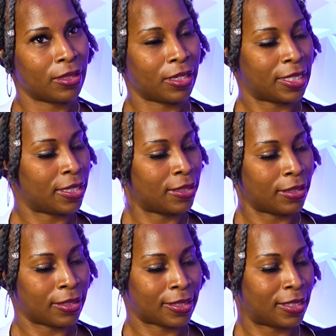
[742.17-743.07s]
is it
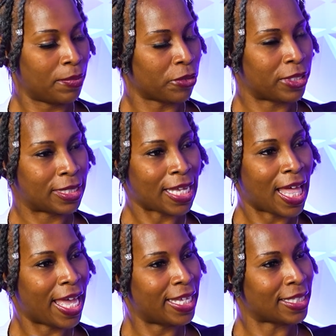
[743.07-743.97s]
similar
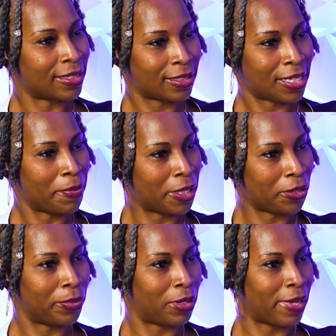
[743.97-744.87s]
designs? Tell me a
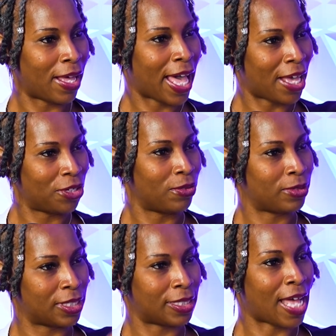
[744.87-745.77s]
little bit about how you
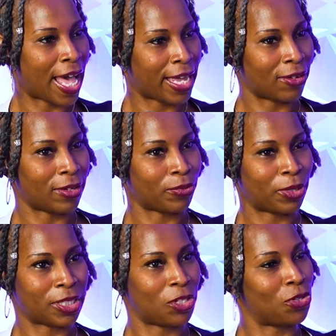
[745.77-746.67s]
decide on
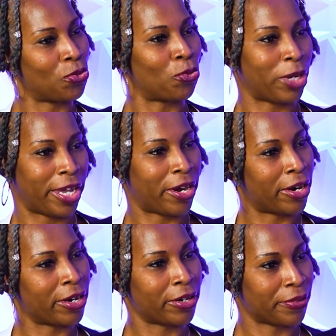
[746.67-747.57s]
what to do where.